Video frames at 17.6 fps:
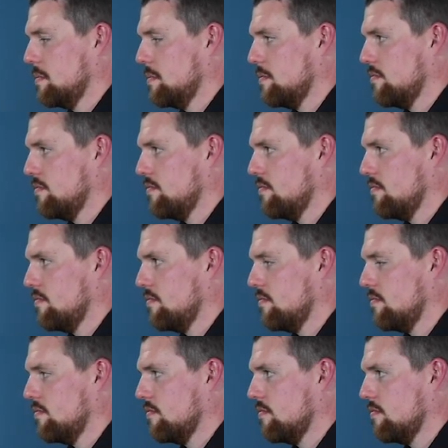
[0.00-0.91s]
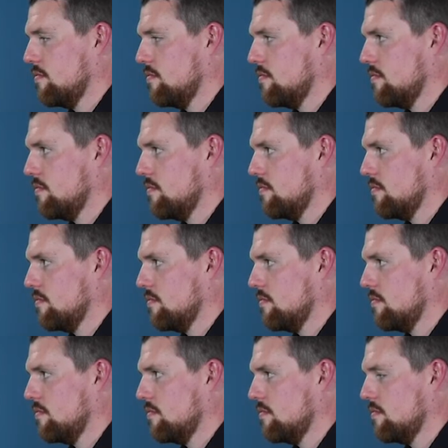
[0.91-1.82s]

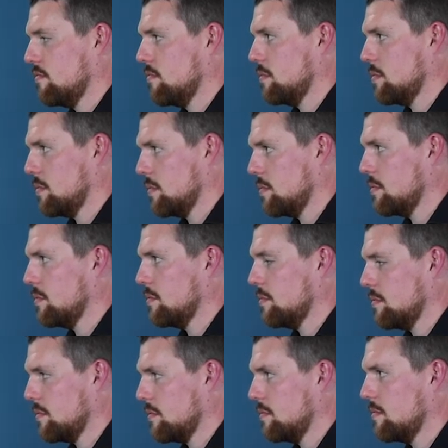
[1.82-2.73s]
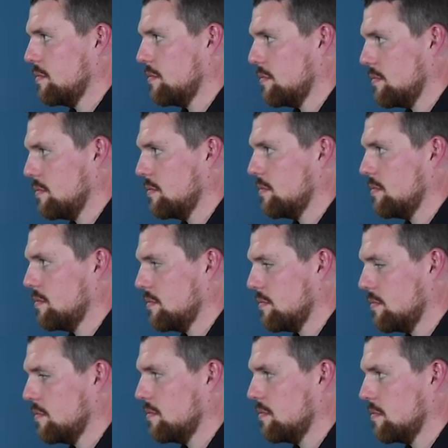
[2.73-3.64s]

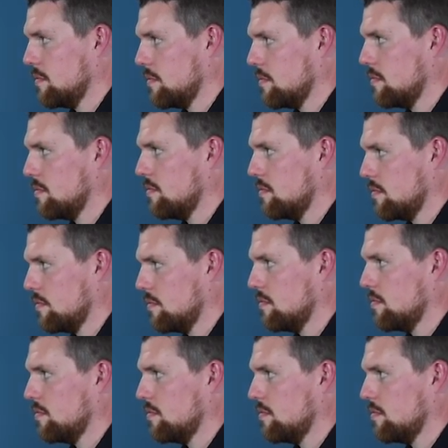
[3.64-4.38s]
The person shown says nothing.